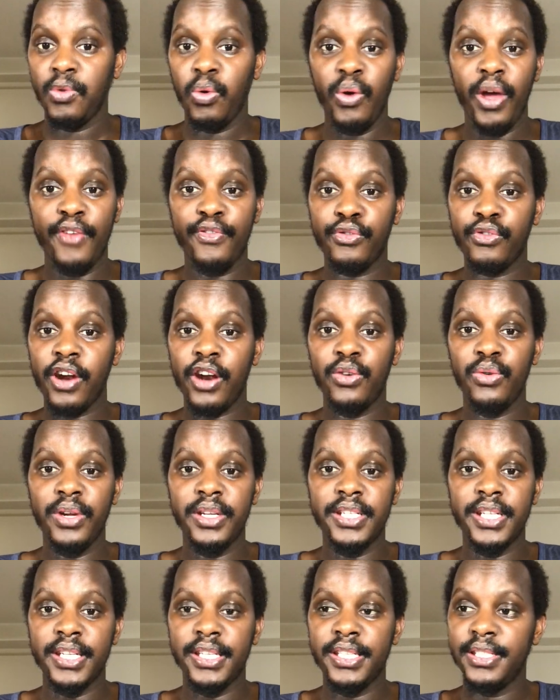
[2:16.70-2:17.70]
We have
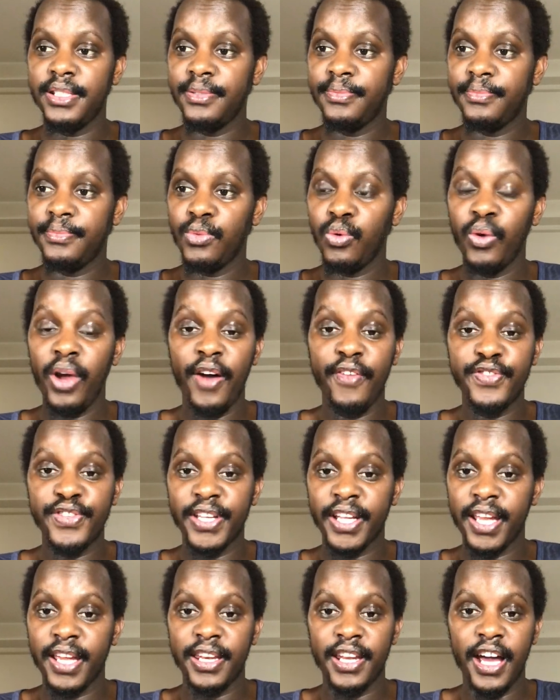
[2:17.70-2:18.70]
graduated, we have
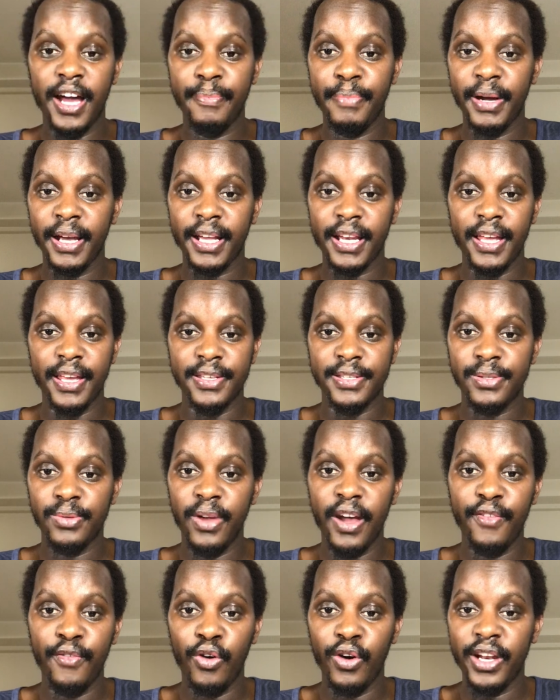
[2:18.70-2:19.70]
second upper class, we
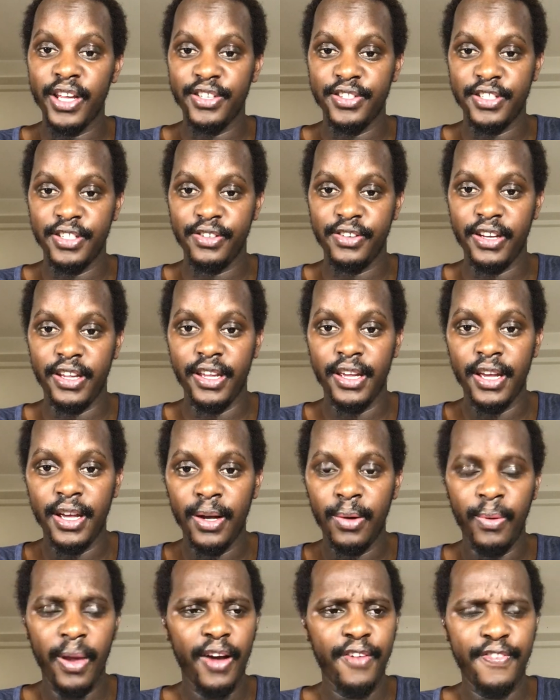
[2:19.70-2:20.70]
have honors degree,
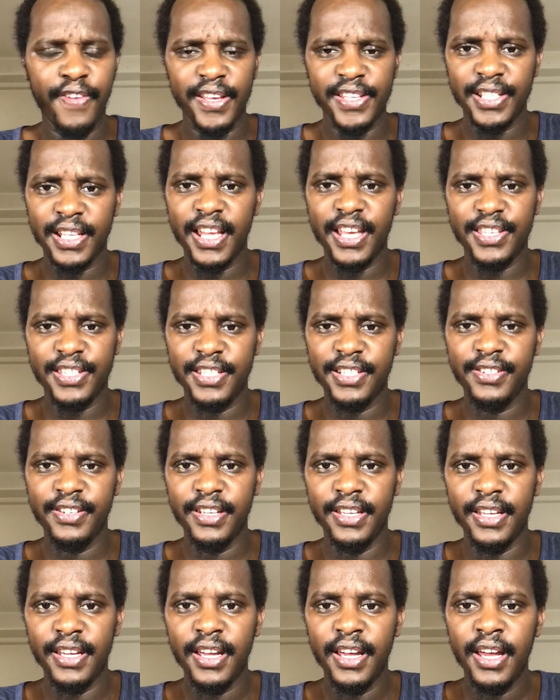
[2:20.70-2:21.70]
we have first class
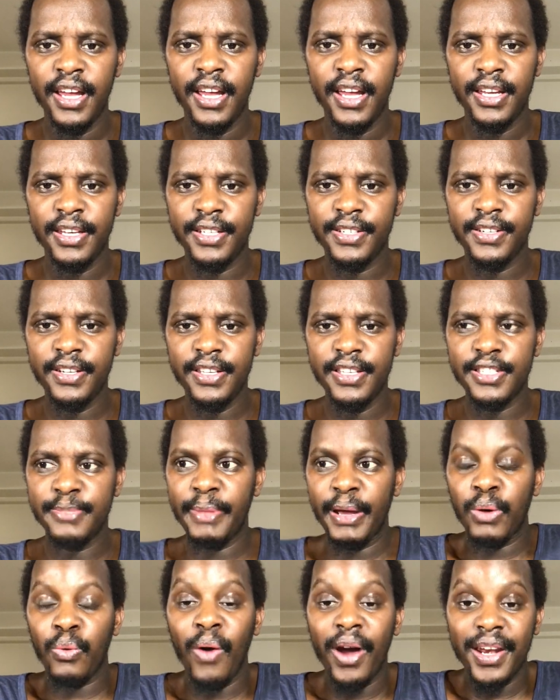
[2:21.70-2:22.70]
degrees,
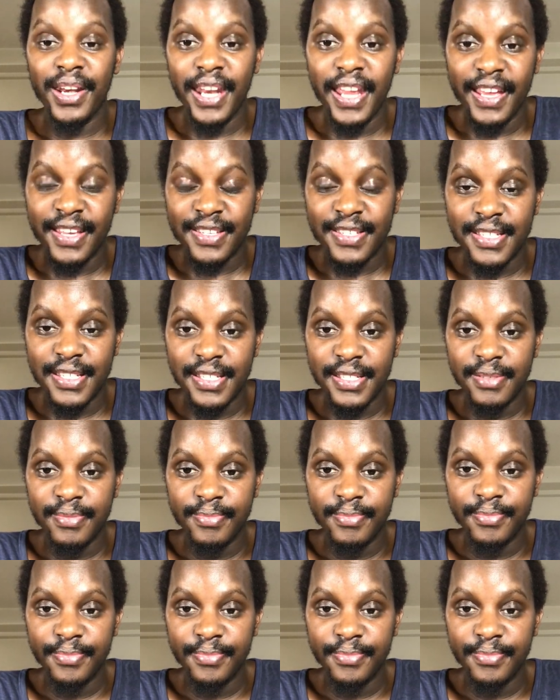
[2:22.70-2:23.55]
but what next?